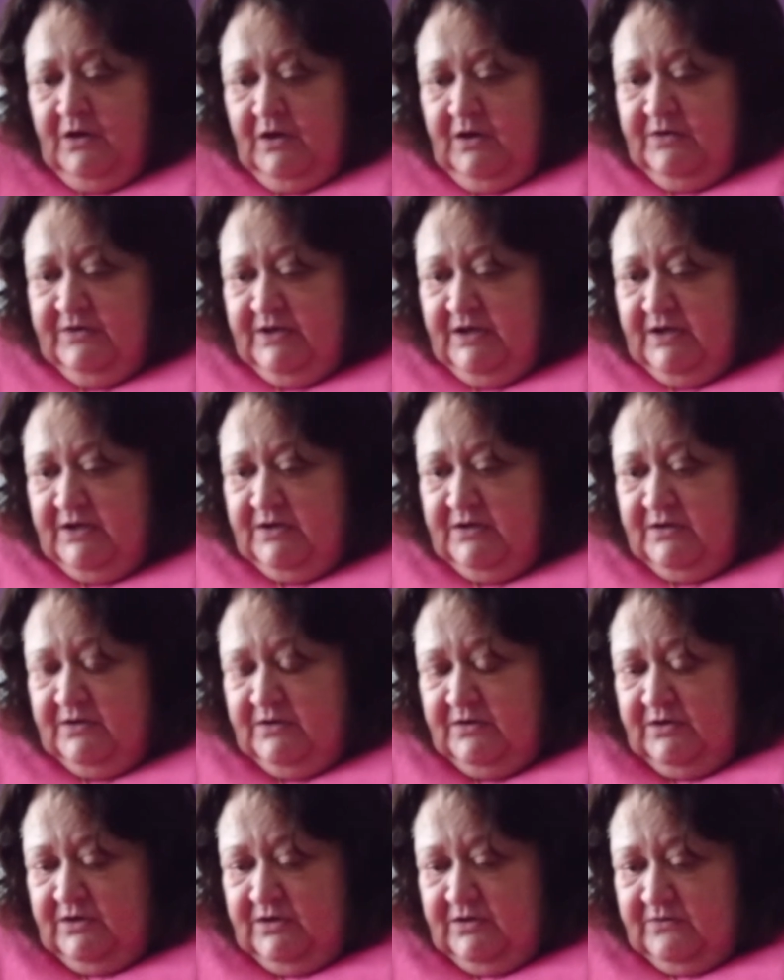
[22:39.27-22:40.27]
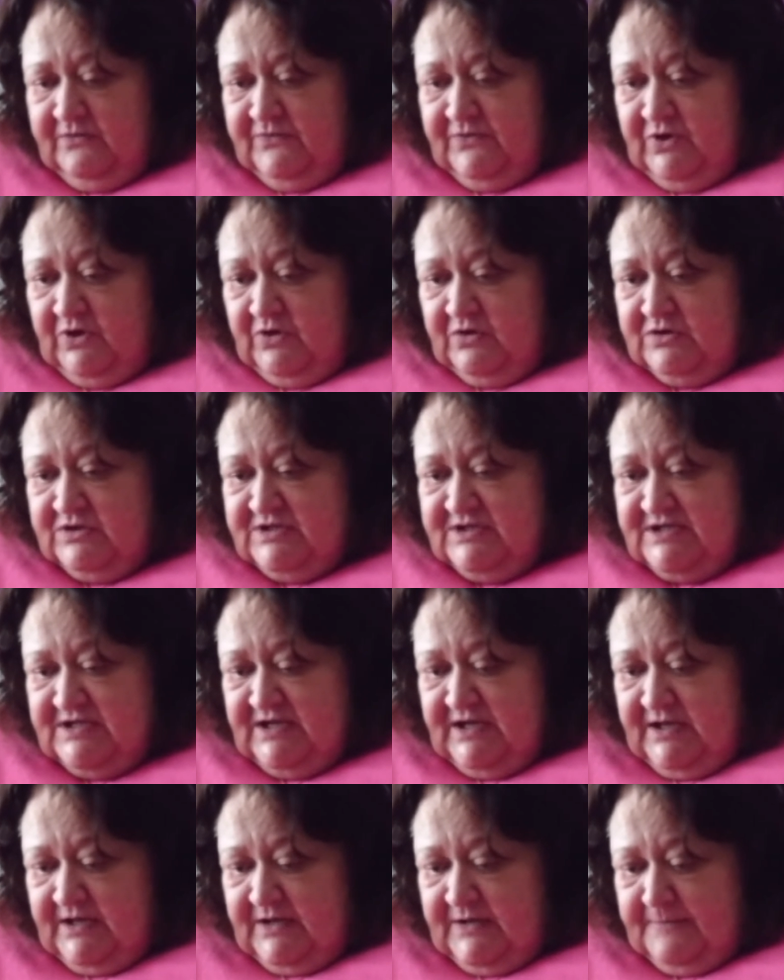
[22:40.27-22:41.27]
And then you've got,
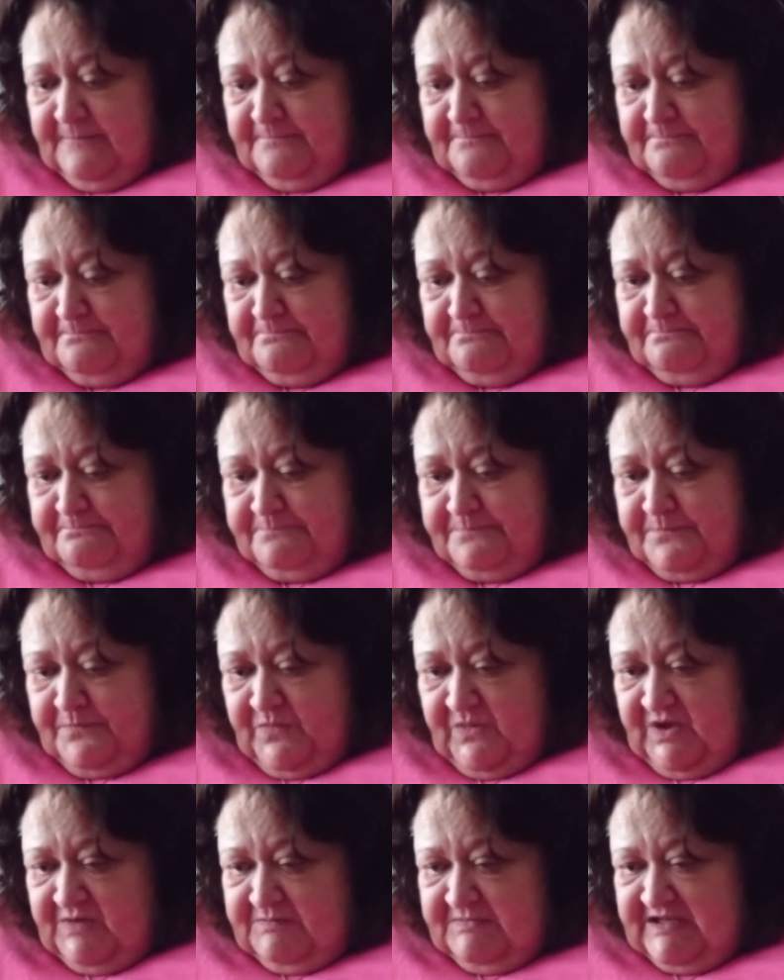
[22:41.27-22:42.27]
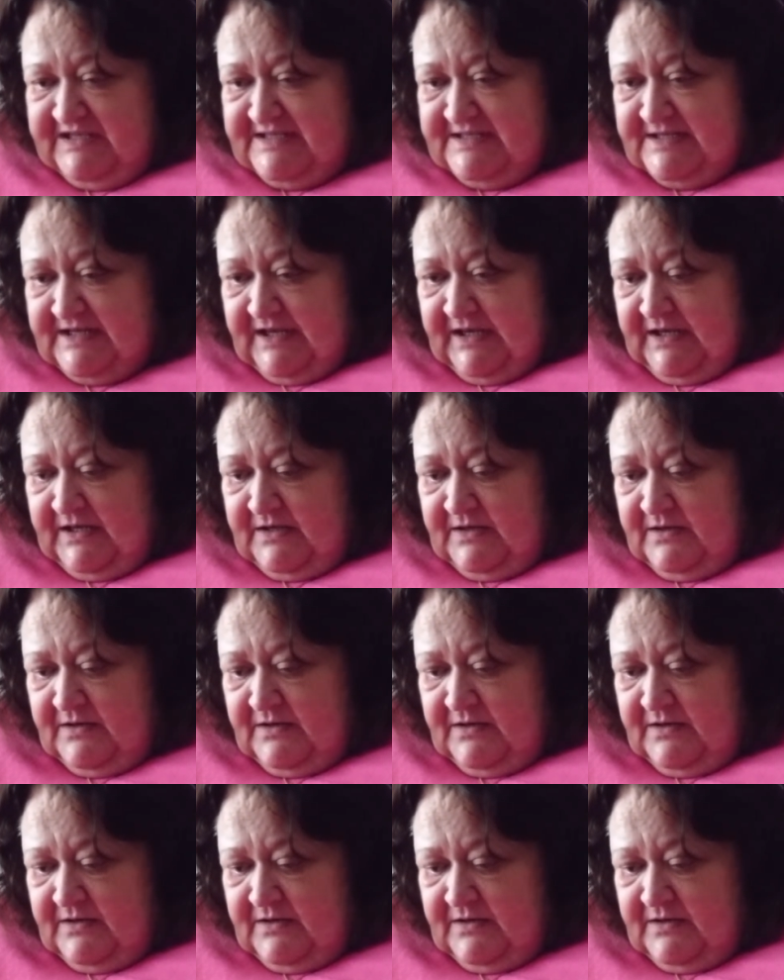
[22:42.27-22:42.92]
let me see.